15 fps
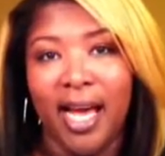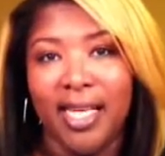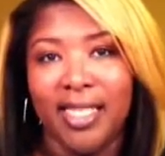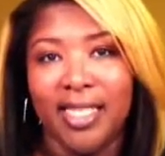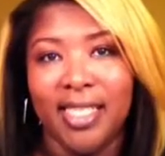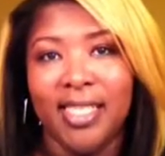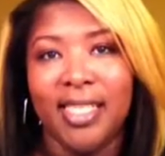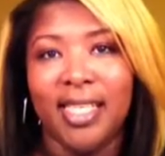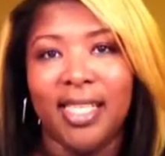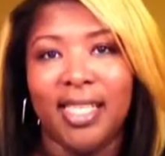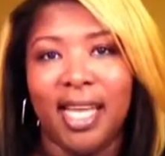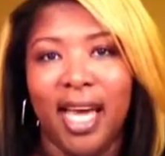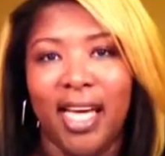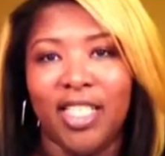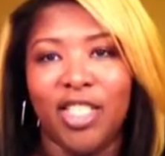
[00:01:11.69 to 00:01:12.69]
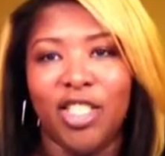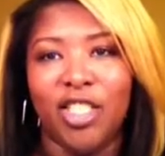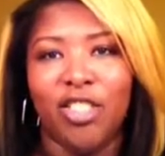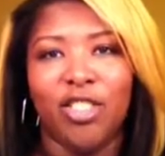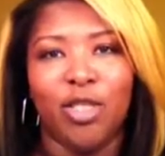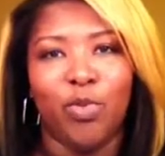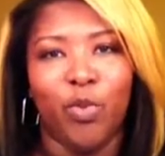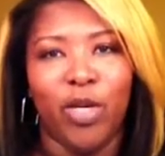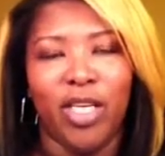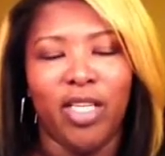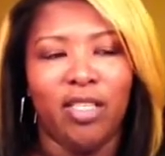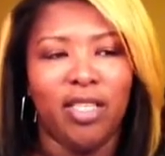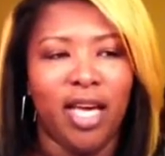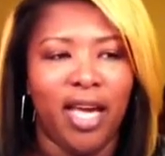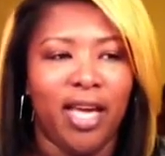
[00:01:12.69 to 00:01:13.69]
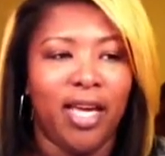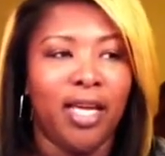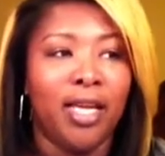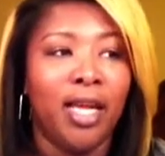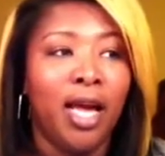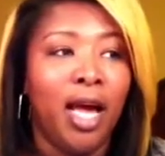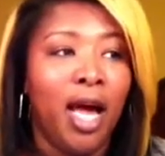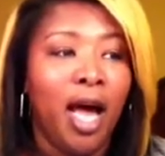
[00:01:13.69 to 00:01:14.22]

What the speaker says: I attended it last year as well, and